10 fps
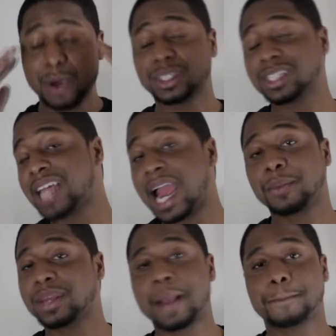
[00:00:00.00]
was a
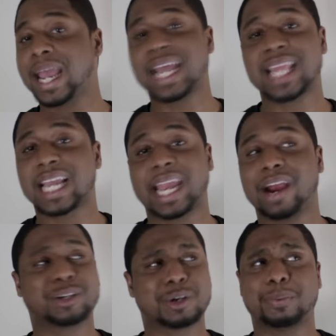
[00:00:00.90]
time where they banned that
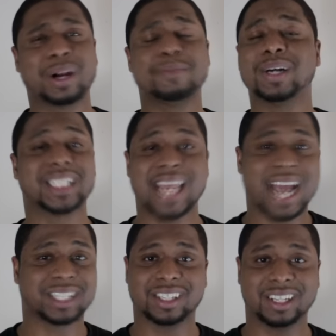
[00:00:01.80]
character pretty much
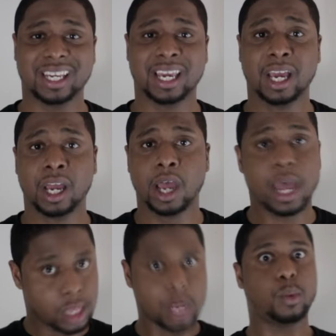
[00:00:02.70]
nationally.
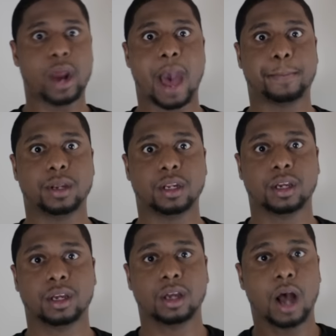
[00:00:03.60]
And then what happened?
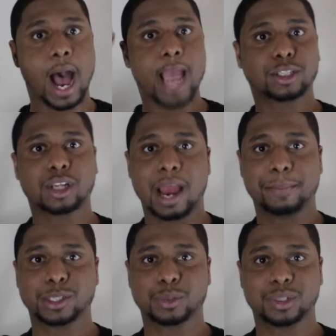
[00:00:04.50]
Ice
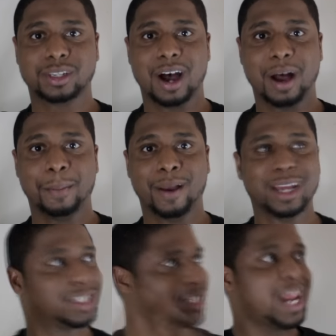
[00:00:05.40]
Climbers was dumb.
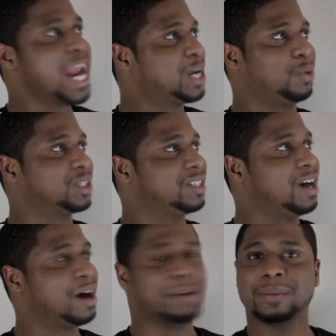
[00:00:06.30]
Snake was
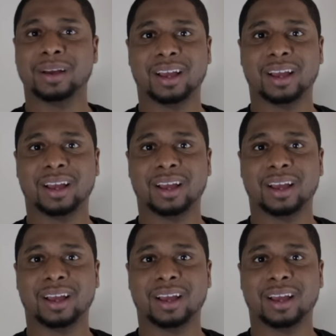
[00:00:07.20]
dumb.